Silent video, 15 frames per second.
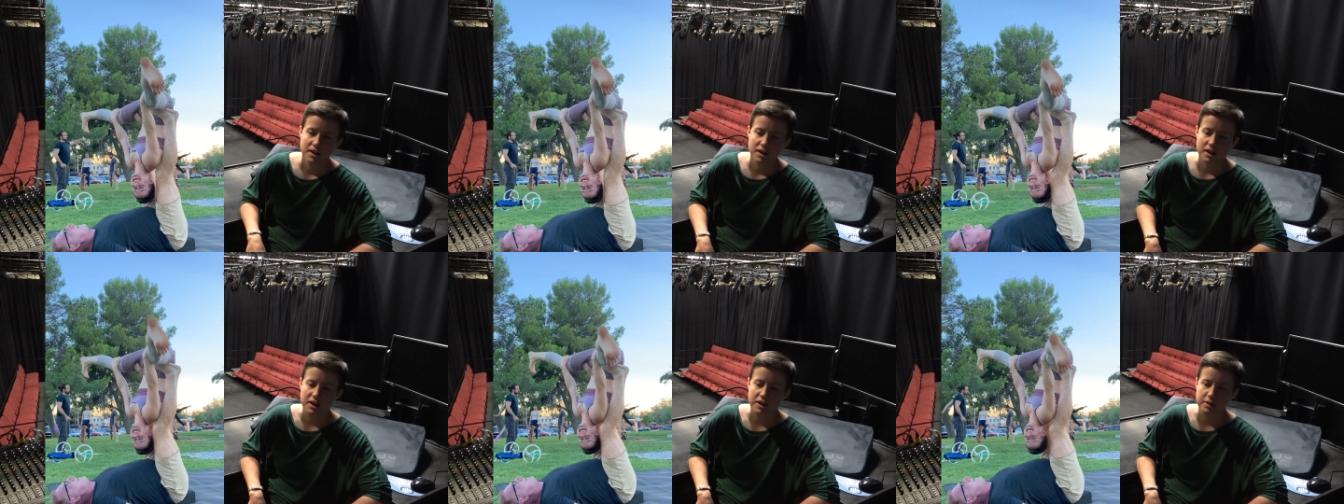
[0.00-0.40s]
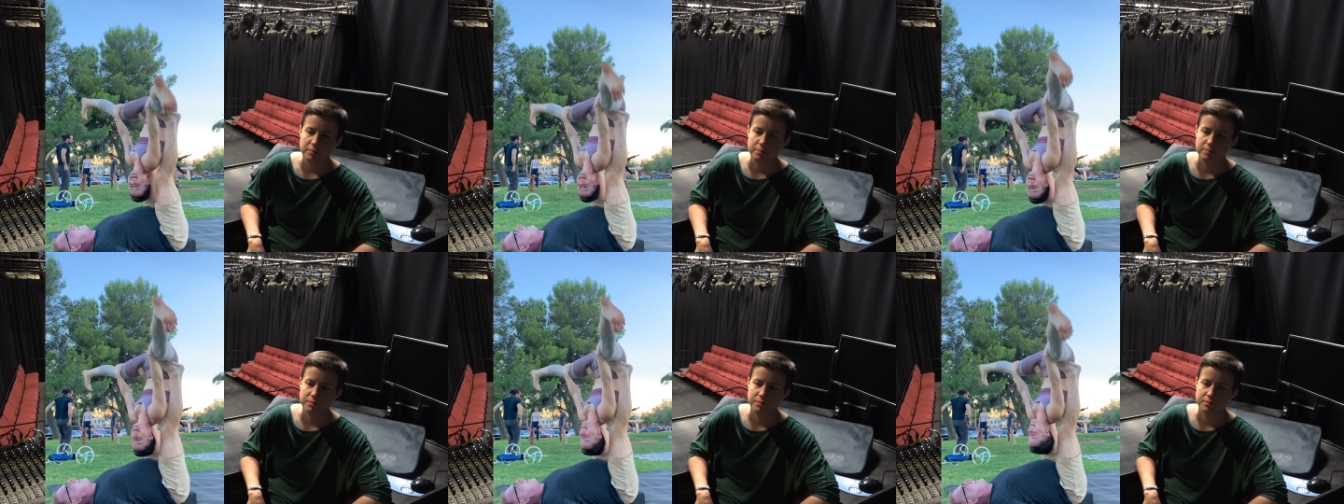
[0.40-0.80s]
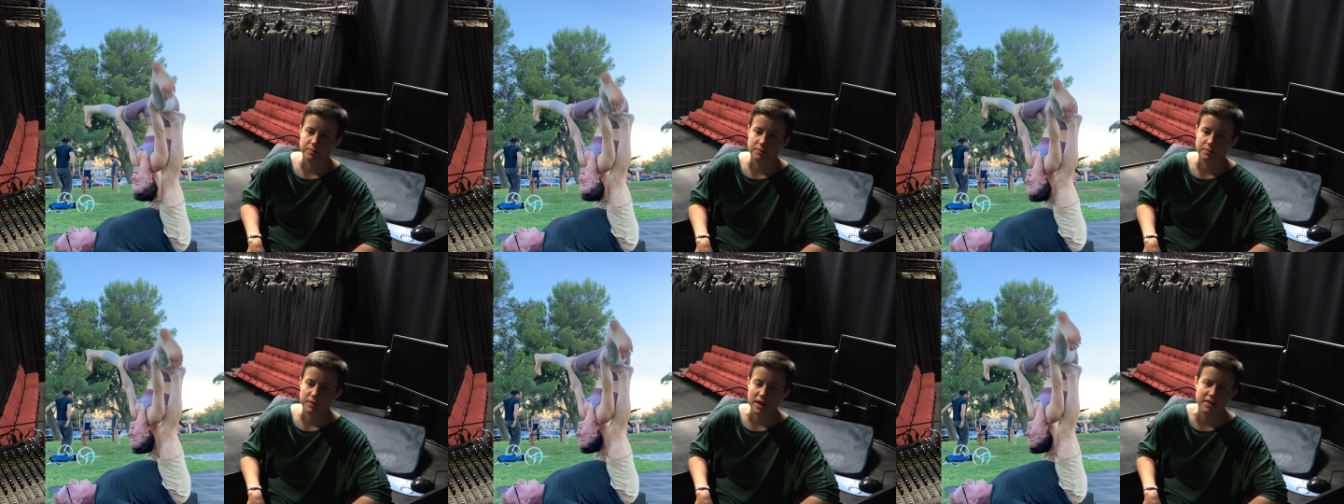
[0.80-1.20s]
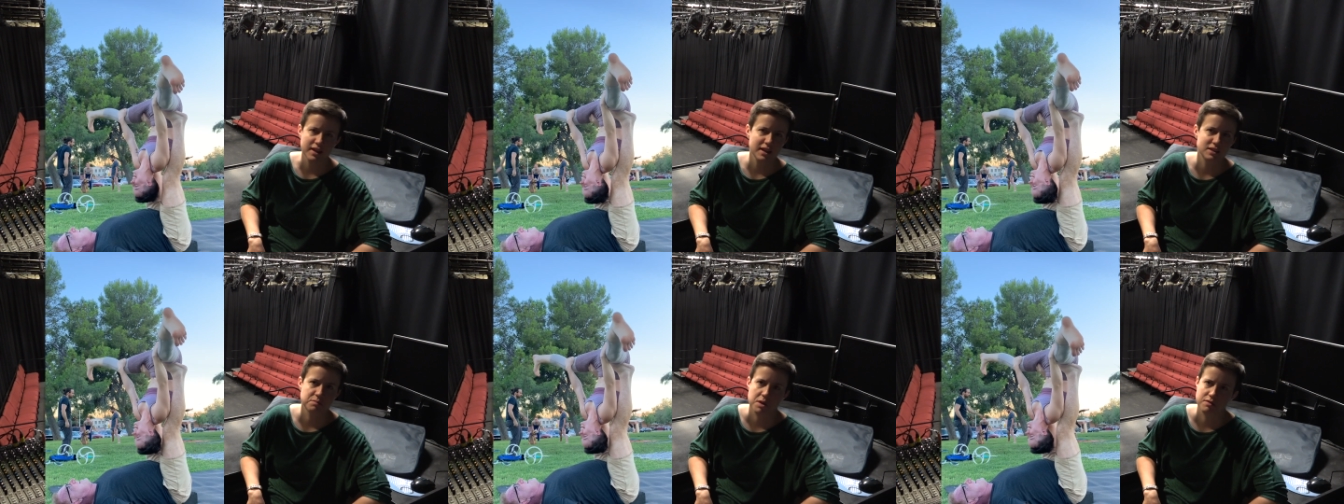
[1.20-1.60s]
I
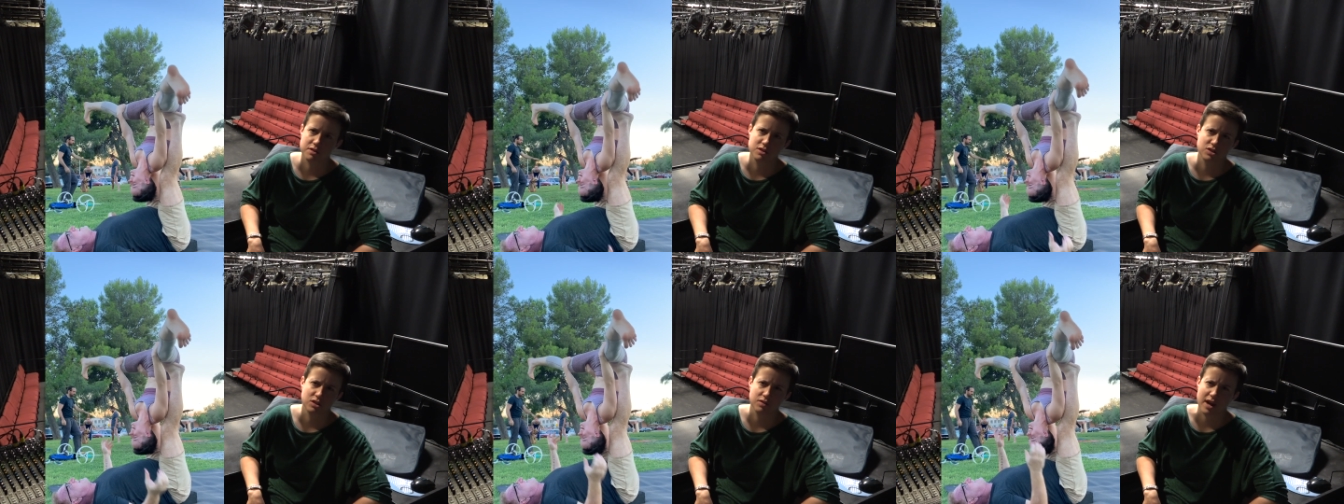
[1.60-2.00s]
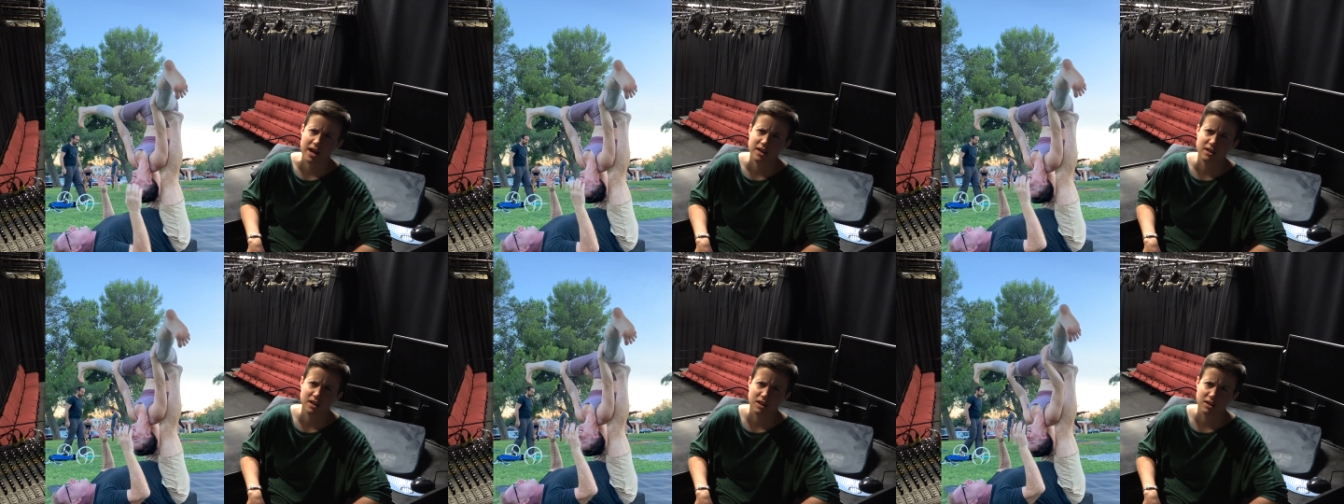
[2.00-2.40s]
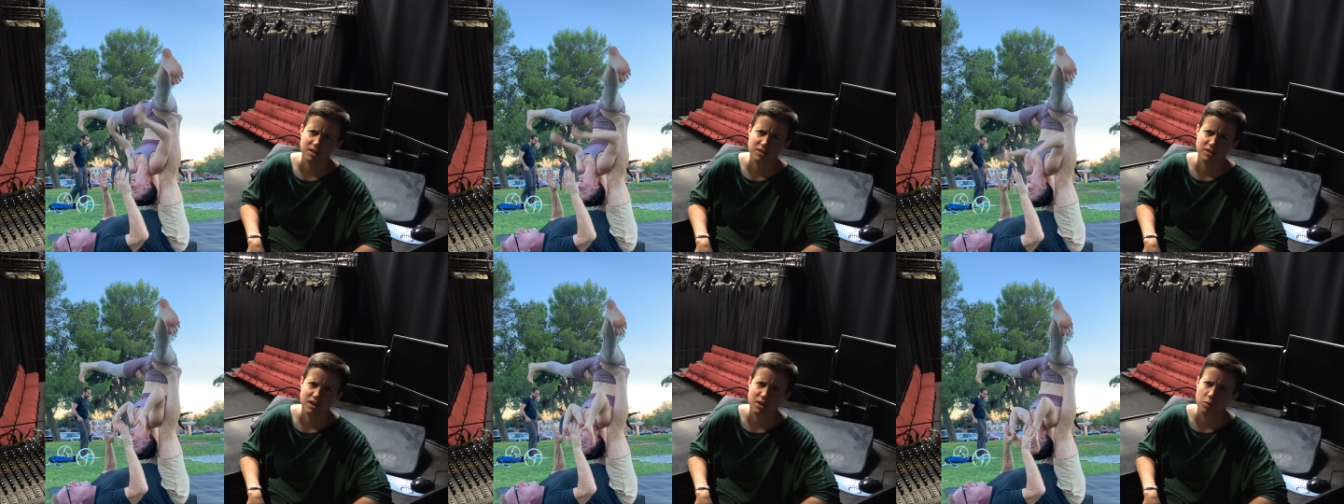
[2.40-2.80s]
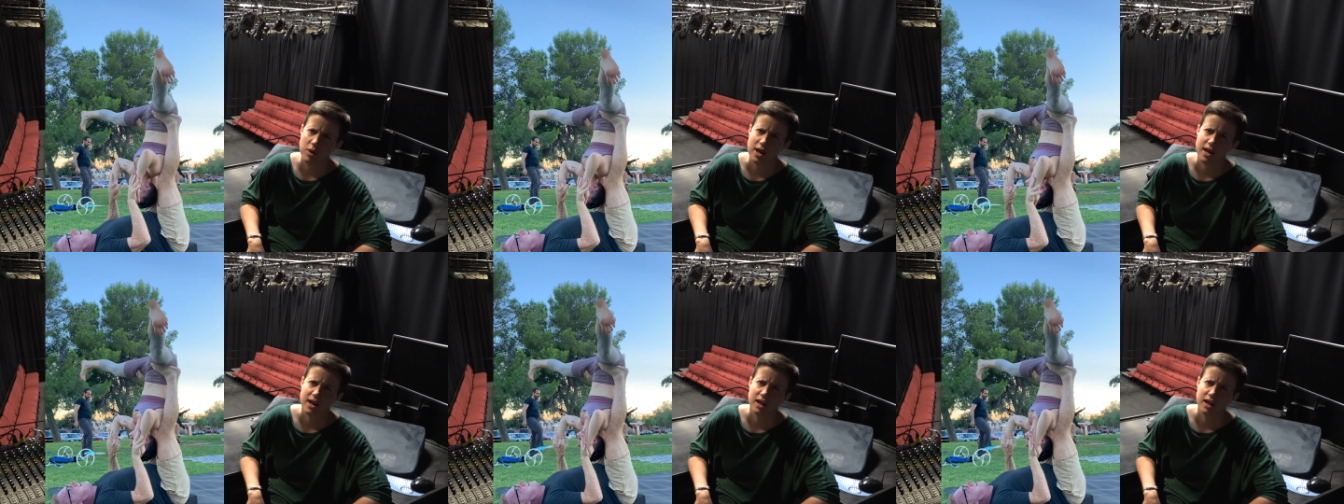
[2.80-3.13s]
think it's my version of acting in a way.